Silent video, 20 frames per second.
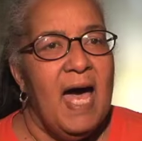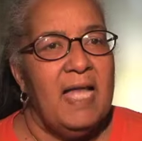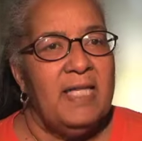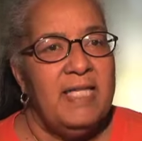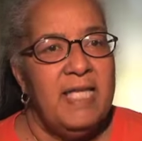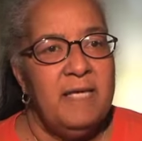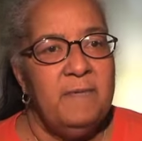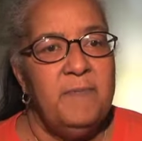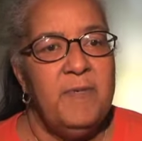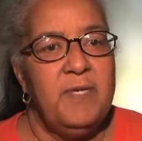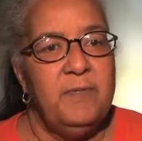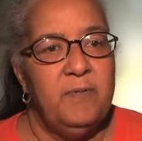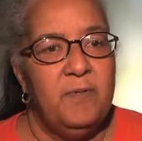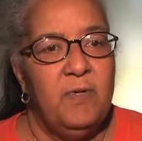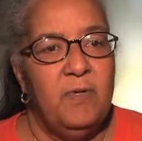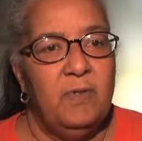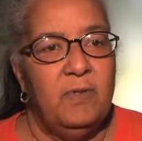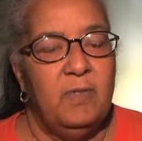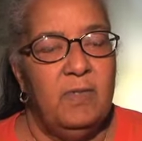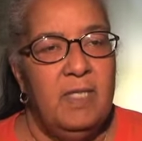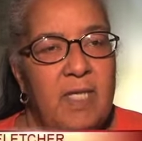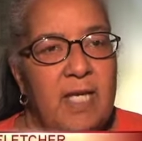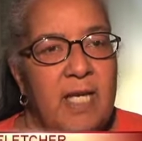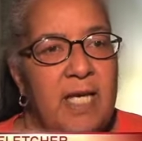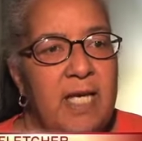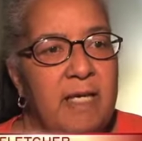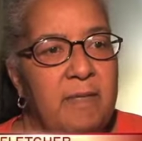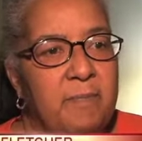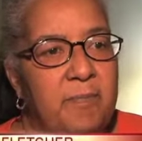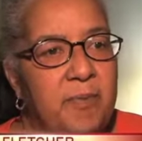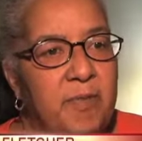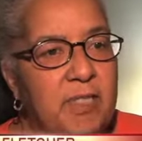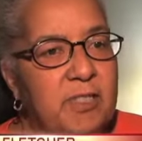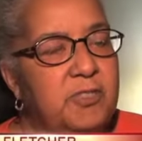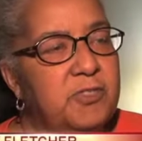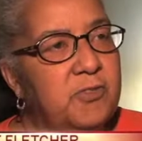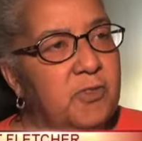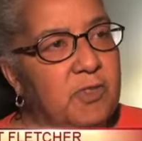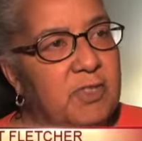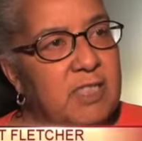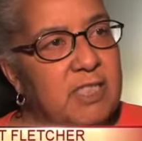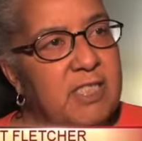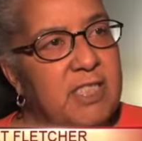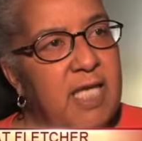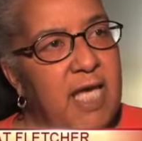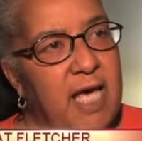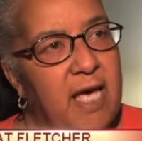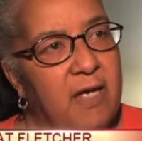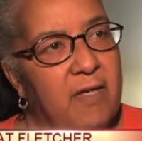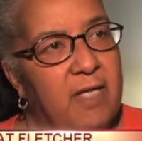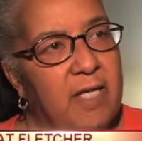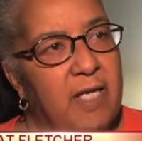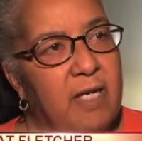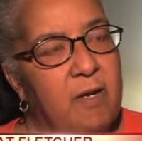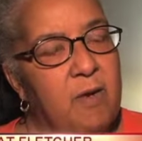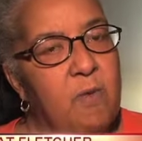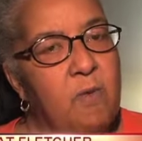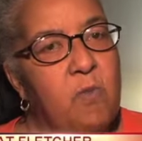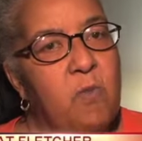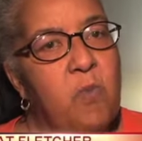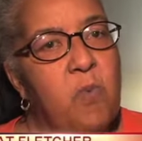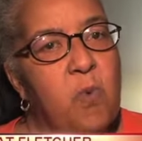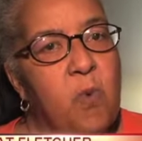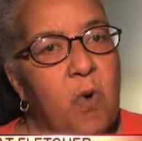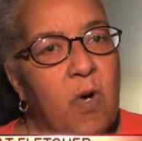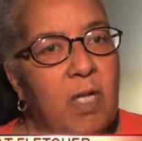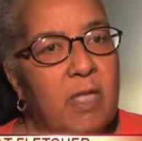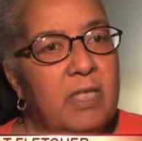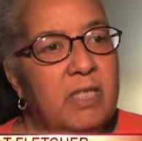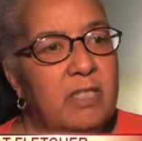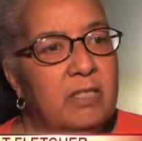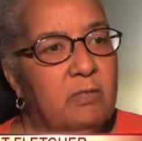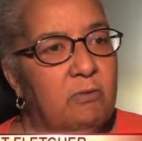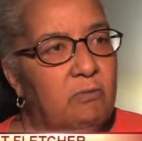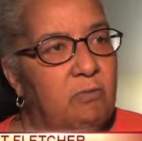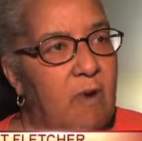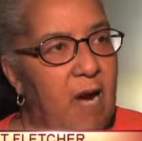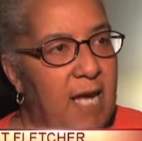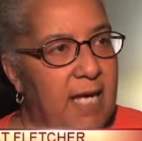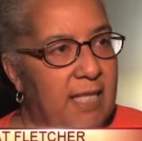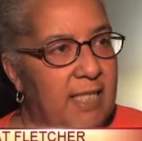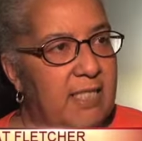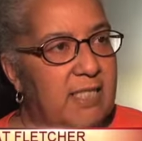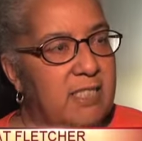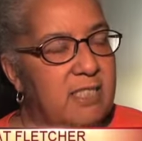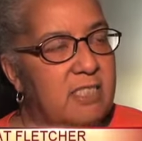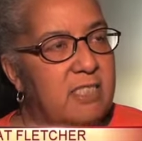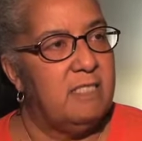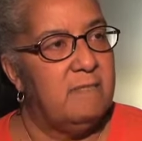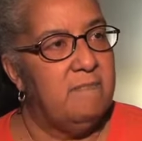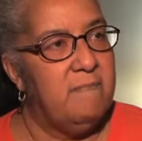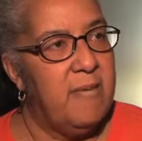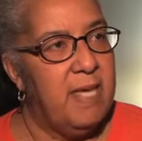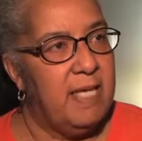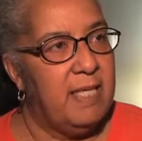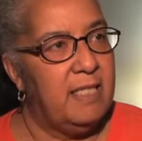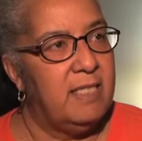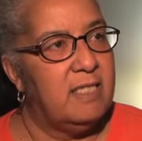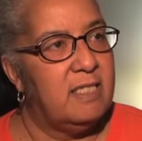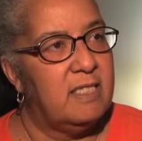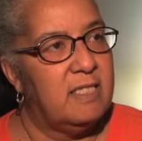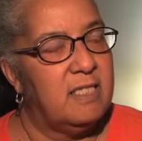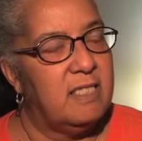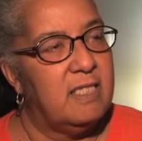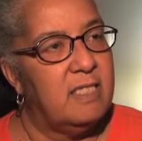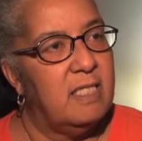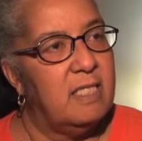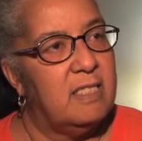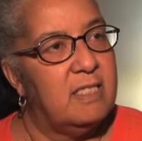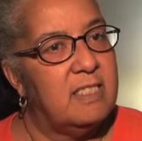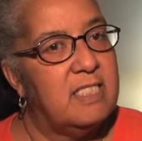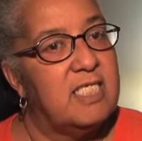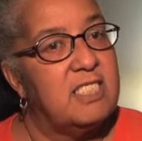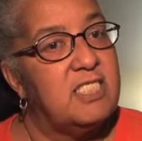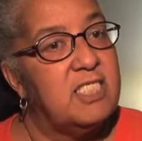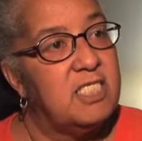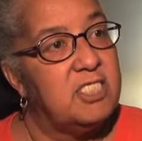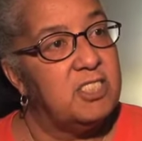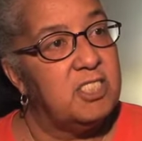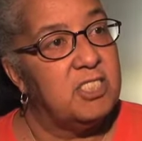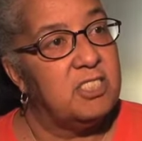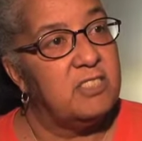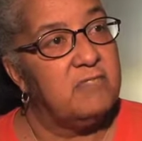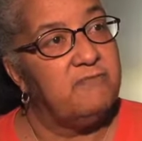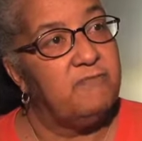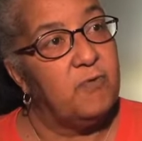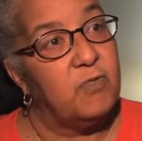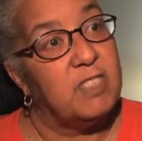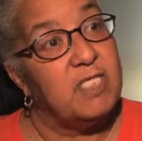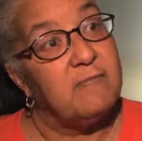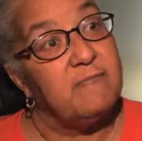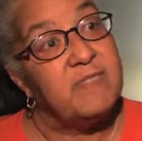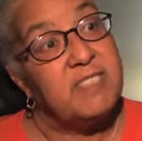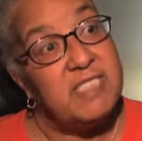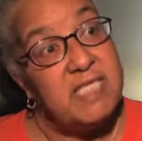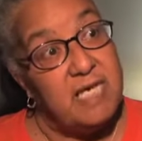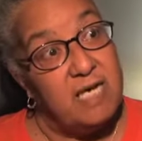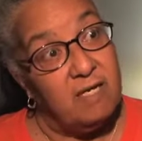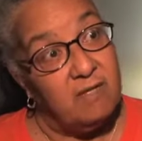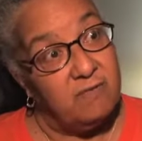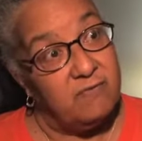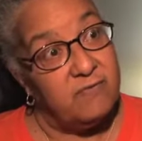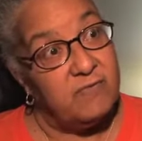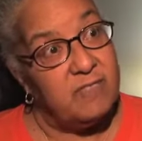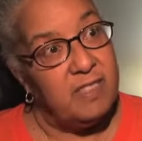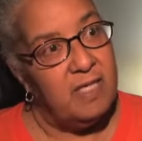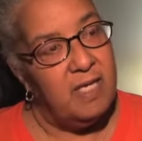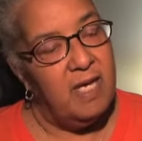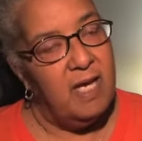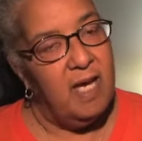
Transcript: I think people in Prince George's County want the right to make decisions for themselves.